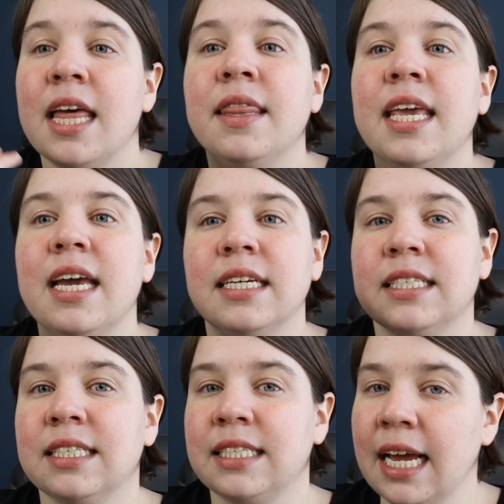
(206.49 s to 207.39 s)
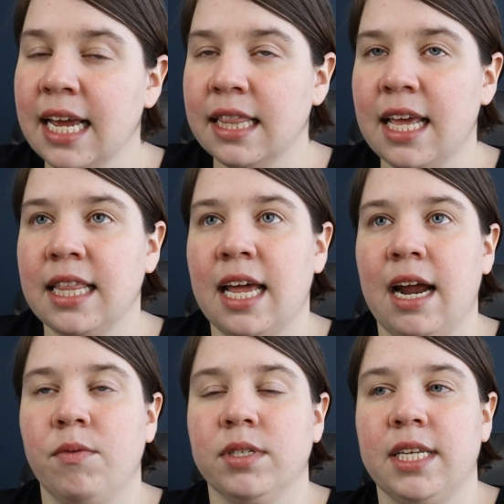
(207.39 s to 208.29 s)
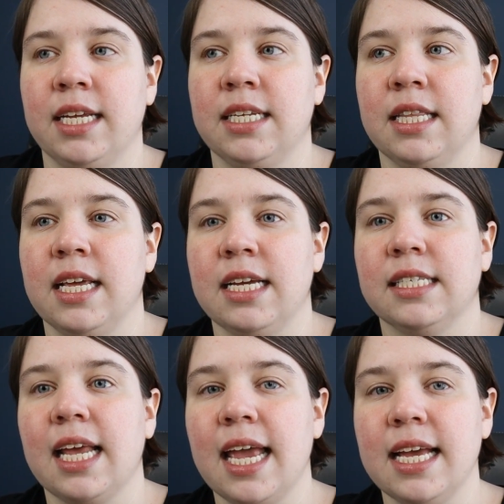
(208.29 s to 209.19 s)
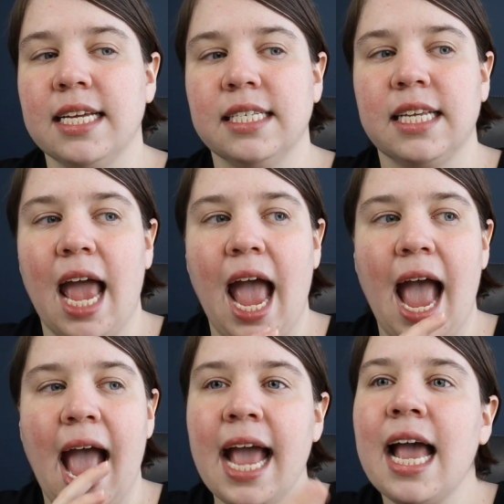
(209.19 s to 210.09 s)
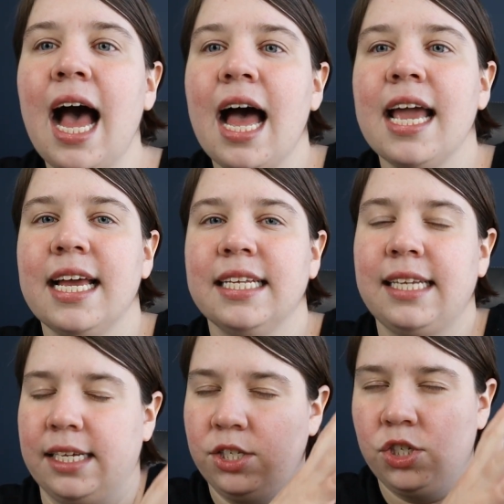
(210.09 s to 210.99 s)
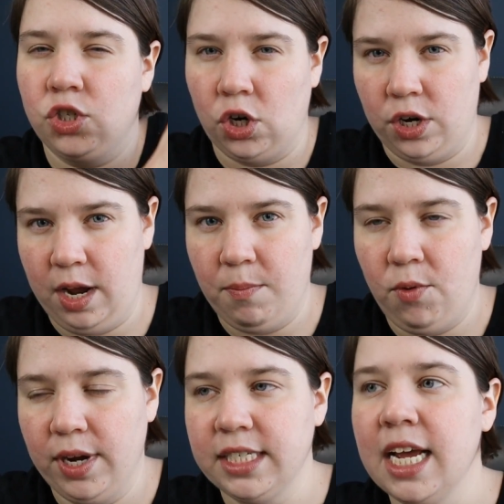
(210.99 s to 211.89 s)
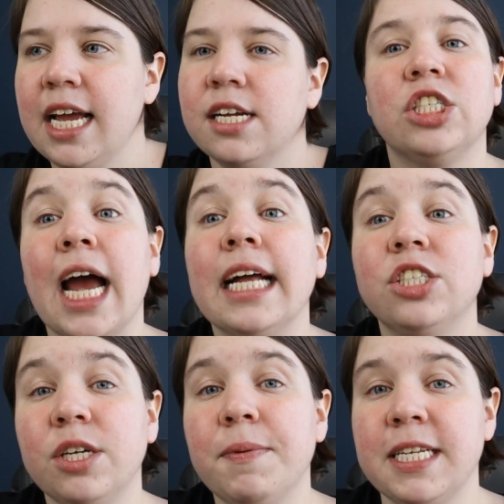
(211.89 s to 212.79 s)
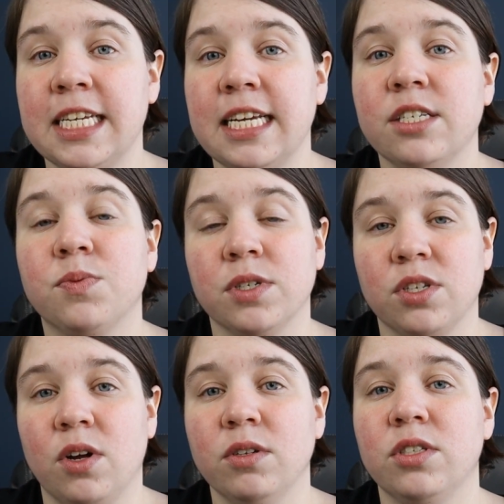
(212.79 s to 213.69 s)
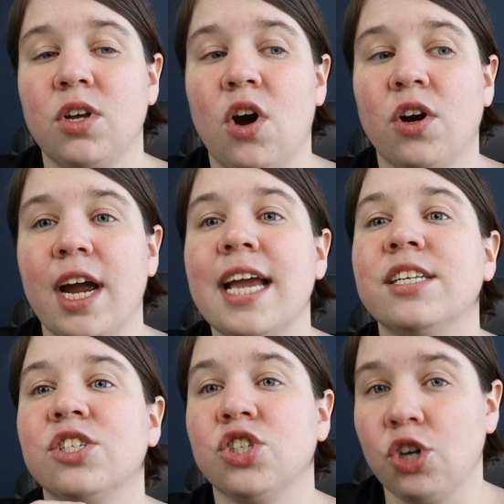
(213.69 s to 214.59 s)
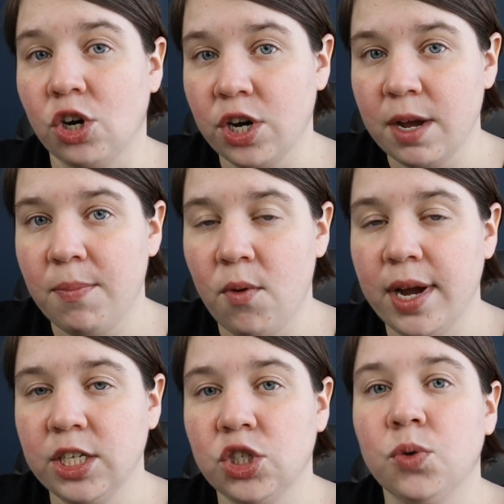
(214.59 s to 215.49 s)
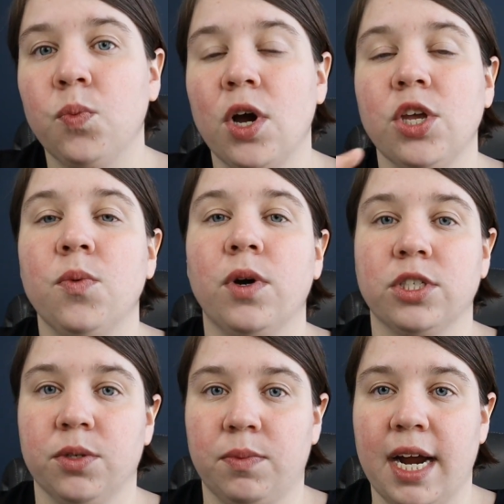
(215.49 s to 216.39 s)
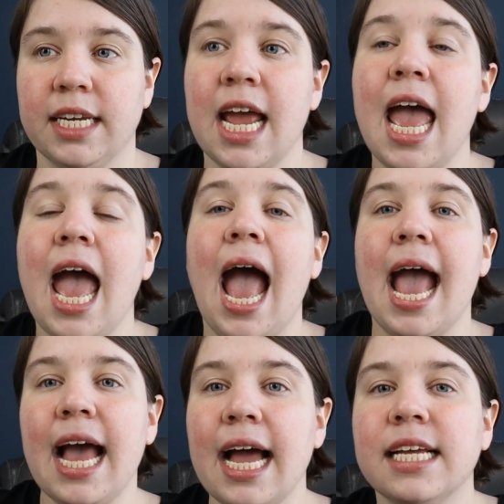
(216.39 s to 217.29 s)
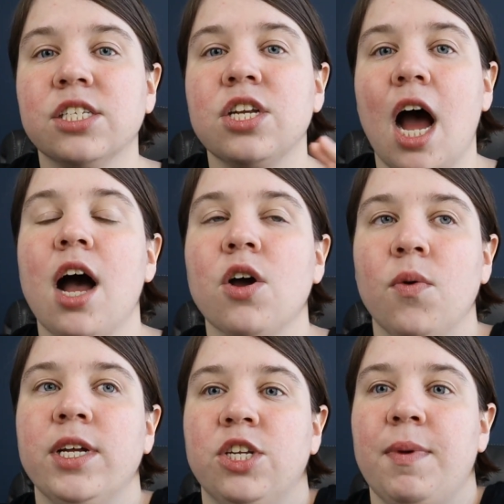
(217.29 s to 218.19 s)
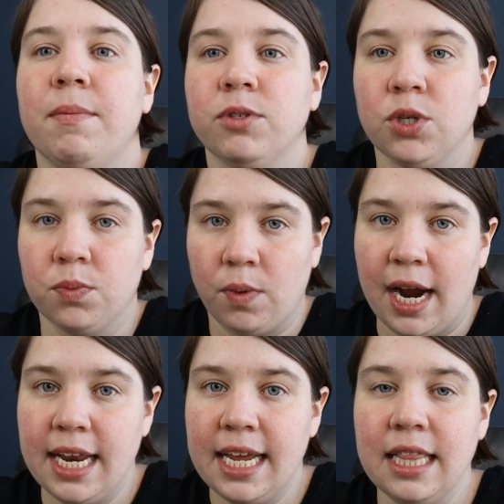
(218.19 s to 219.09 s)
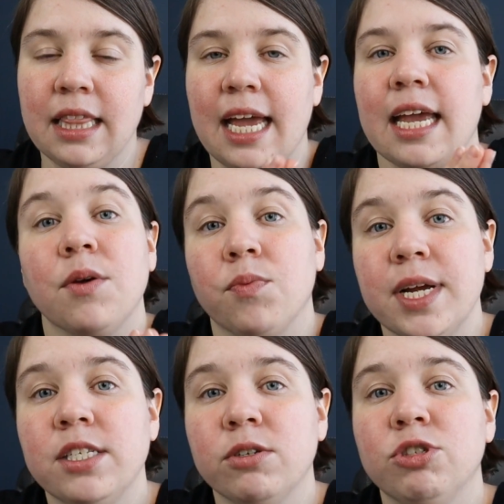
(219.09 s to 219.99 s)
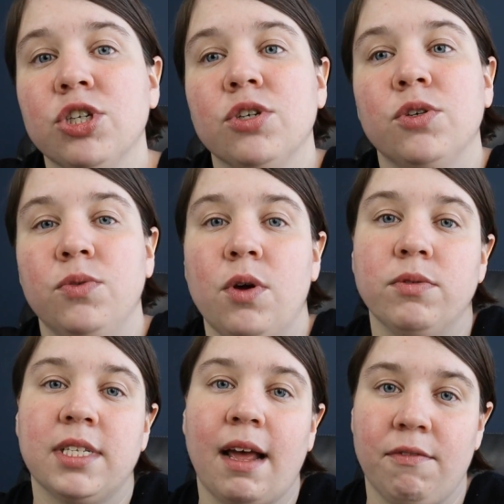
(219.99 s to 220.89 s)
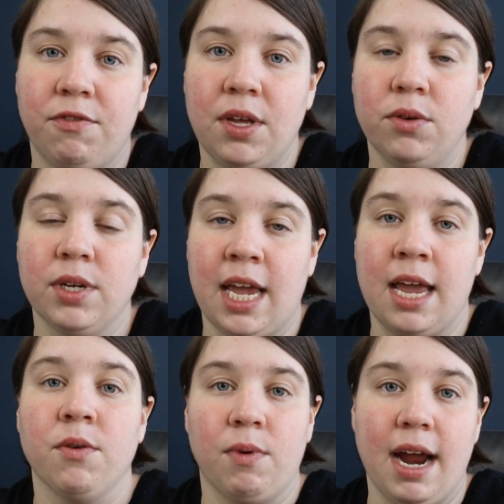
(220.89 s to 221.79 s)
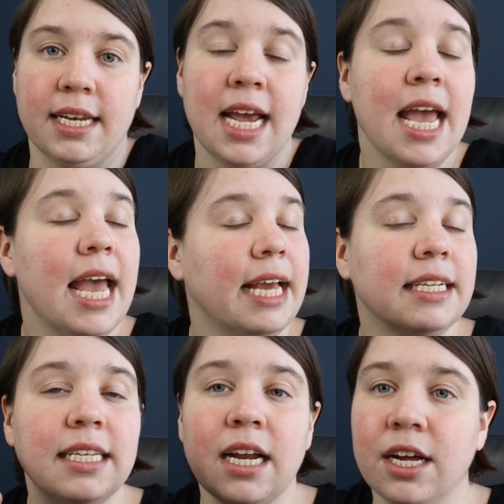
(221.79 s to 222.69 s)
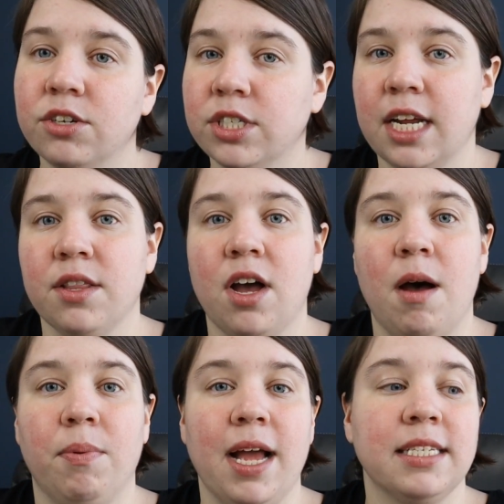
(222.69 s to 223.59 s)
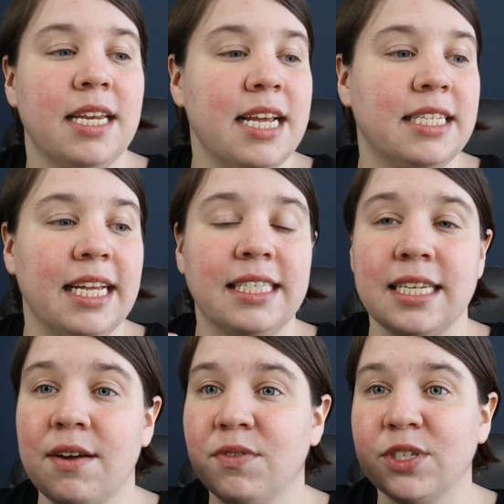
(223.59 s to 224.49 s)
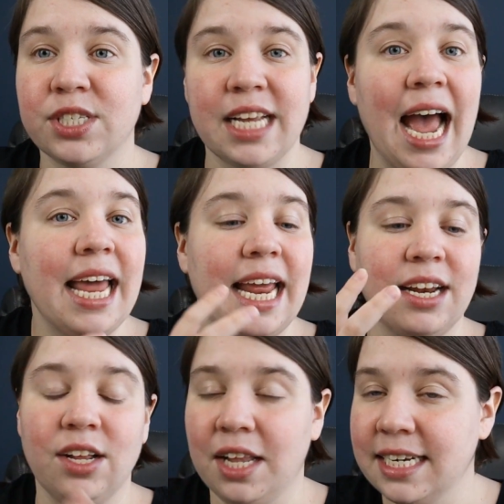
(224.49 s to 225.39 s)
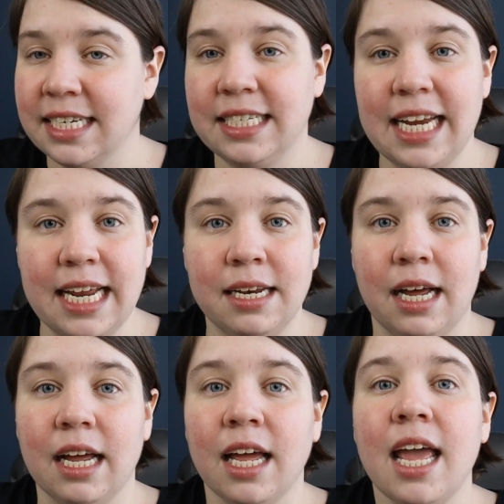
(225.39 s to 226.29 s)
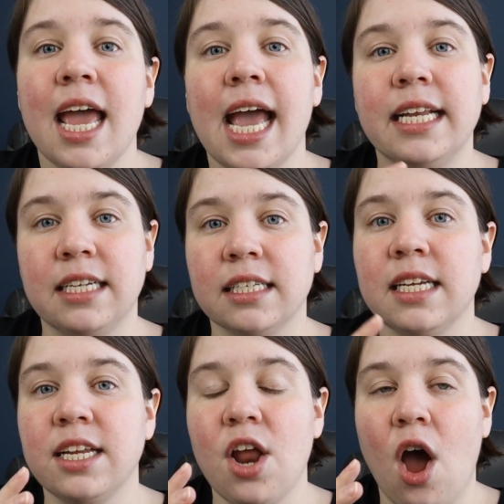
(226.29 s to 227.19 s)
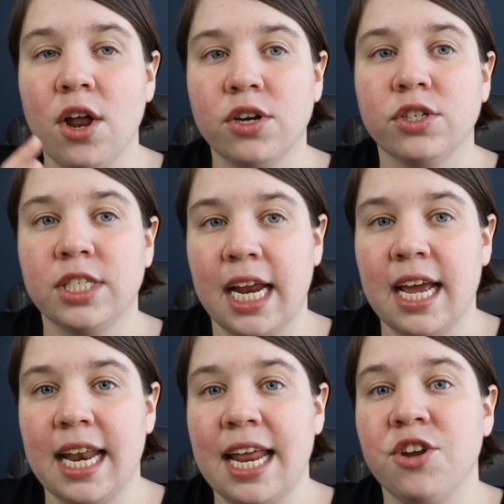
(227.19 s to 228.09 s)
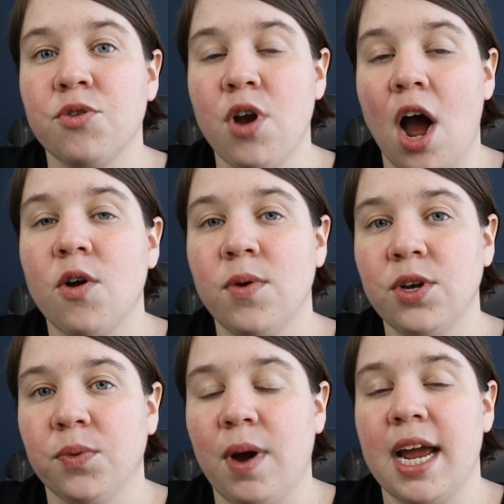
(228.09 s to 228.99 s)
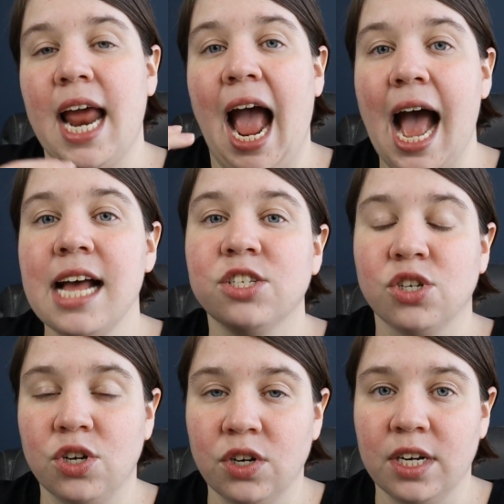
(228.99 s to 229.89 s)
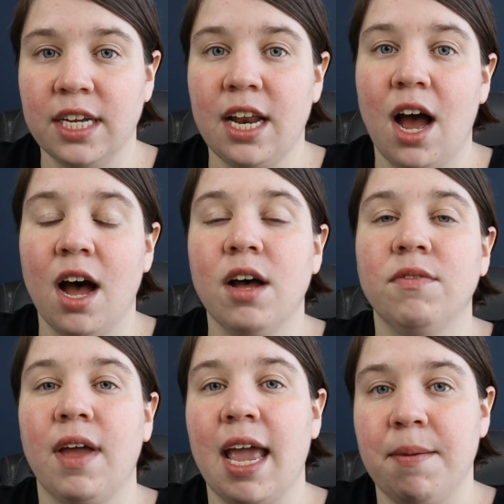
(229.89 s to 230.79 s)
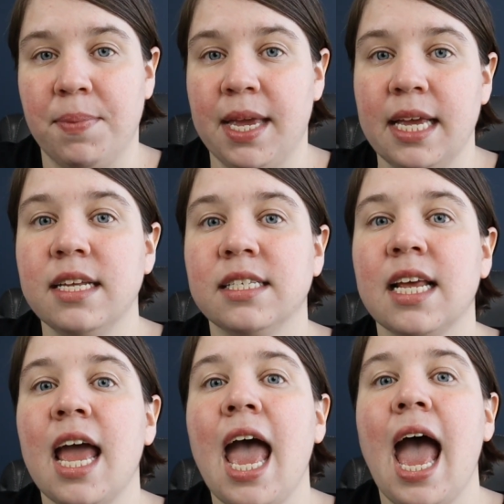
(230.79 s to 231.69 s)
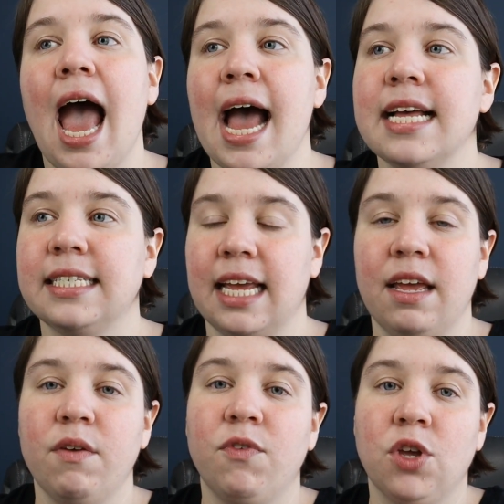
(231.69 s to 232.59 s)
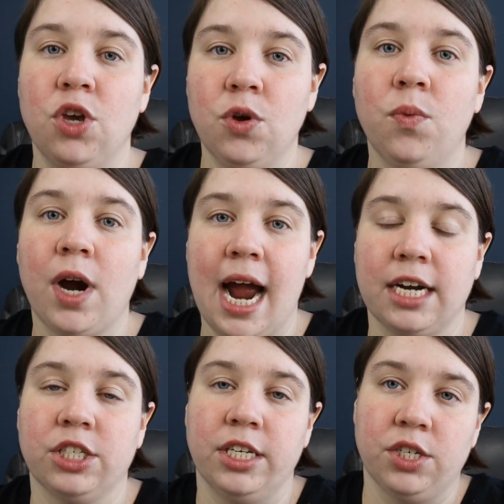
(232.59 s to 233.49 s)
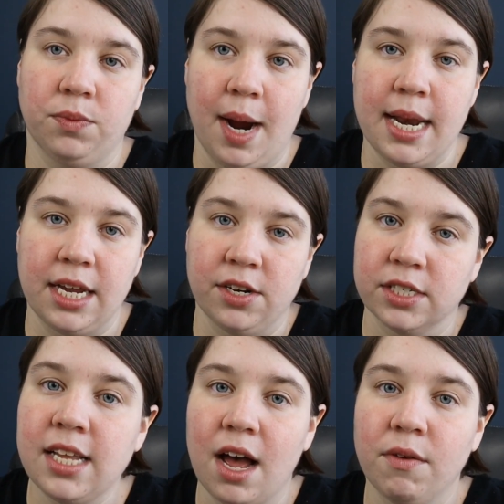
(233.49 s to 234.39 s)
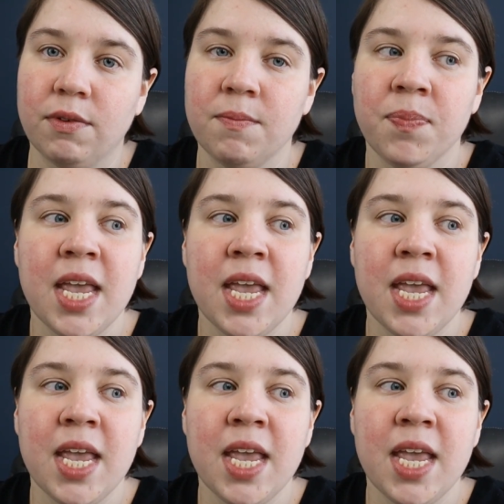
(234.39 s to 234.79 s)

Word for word: The second thing that I will say to this is AI is a starting point. ChatGPT's results are a starting point to what you want to write. AI is not going to be able to write it like a researcher who knows that field can write. It doesn't understand the complexities. It's never sat and collected data. It doesn't understand, and you're not going to write as good of a piece as if you were actually to write it yourself.